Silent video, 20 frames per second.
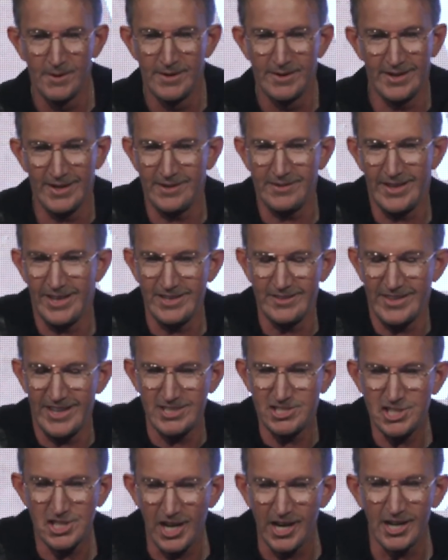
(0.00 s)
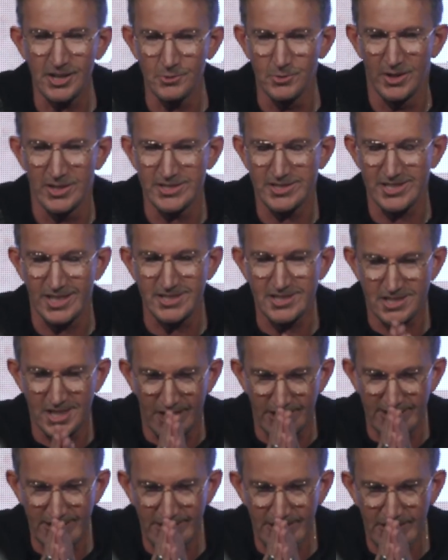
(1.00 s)
they shared with us, they
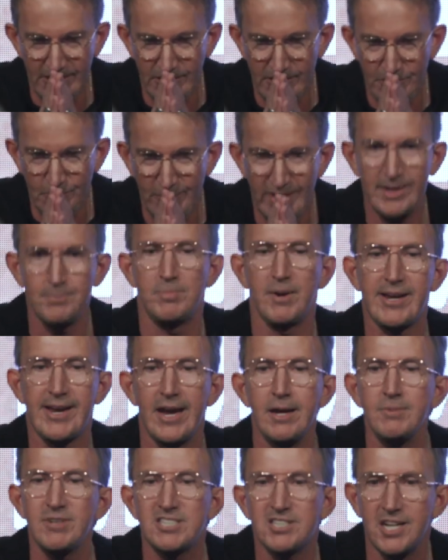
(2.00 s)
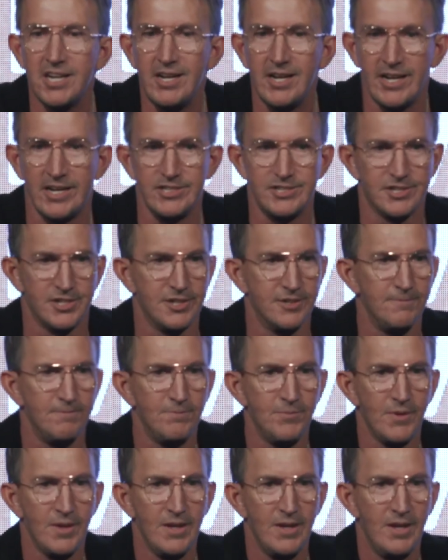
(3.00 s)
said, when he became a teenager,
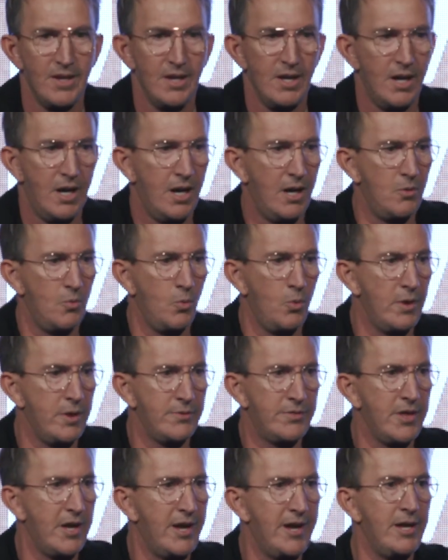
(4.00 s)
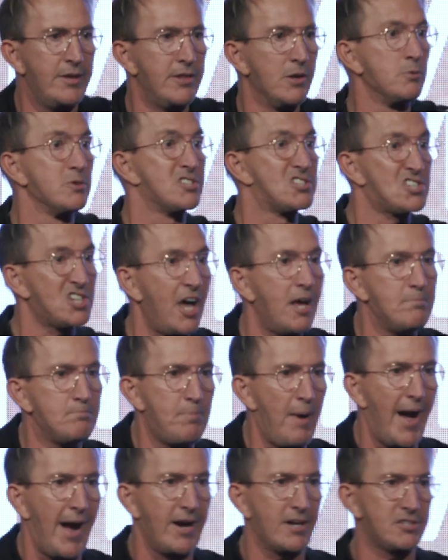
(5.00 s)
there were
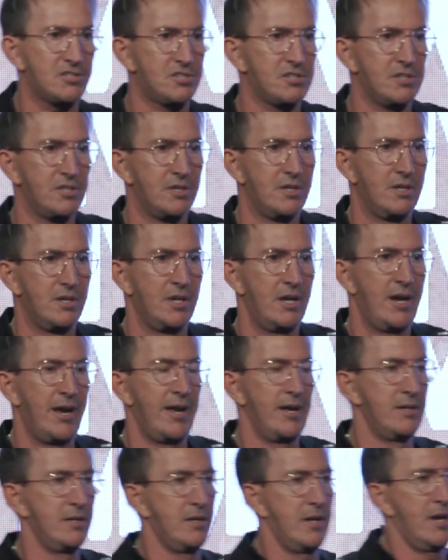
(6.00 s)
setbacks. And